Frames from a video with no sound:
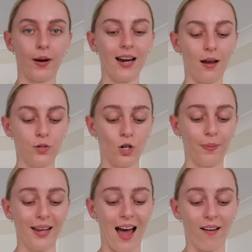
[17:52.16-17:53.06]
bread. I'm
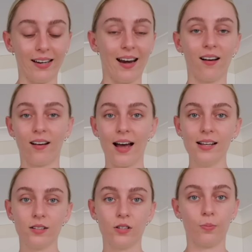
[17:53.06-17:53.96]
shopping at Aldi now
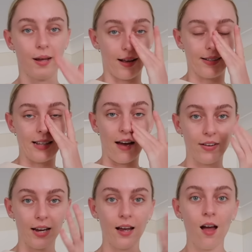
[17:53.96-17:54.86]
guys because we are
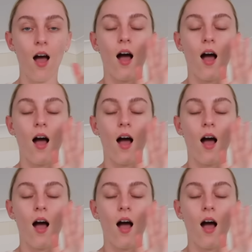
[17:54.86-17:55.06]
savvy.